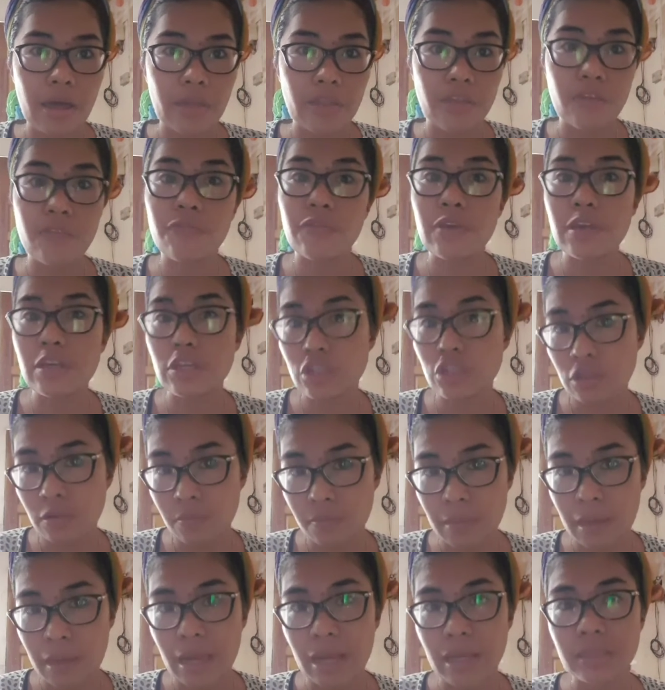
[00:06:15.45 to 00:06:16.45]
the facial
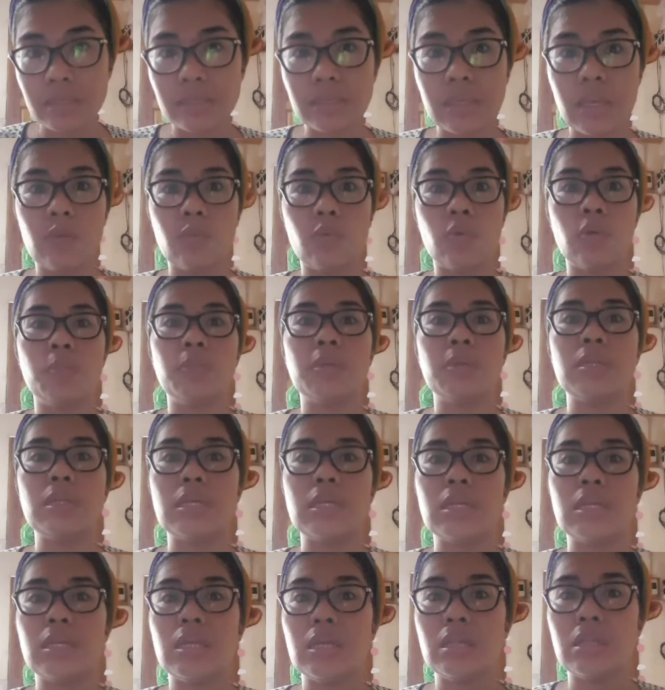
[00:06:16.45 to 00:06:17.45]
mask, and we'll be
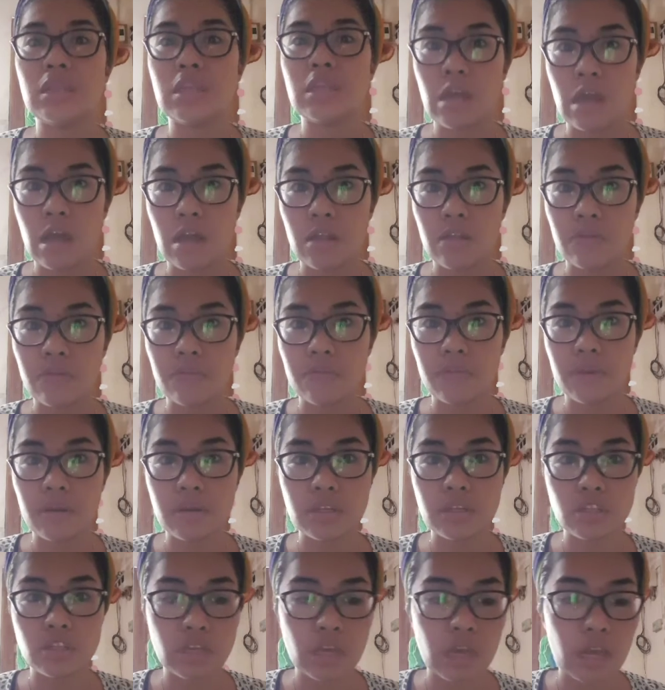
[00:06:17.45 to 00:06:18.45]
needing the aloe
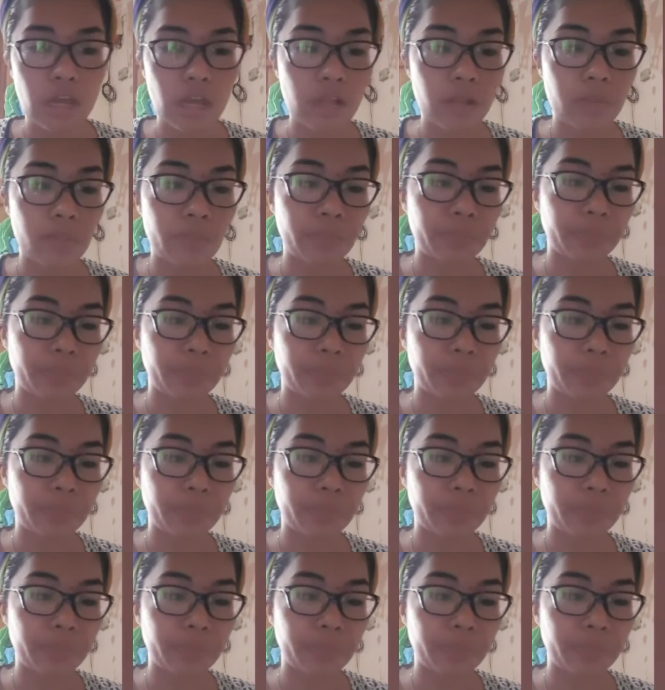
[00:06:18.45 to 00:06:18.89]
vera gel.